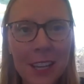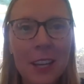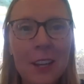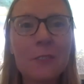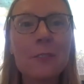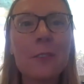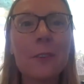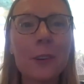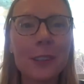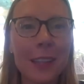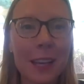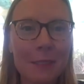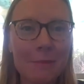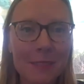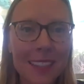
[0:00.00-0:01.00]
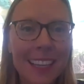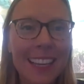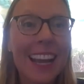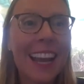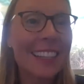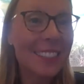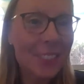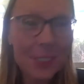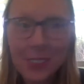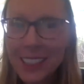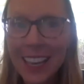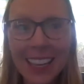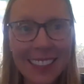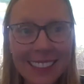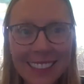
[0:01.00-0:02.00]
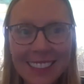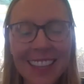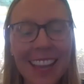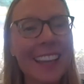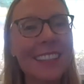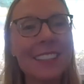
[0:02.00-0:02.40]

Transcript: for them. And so, yes, I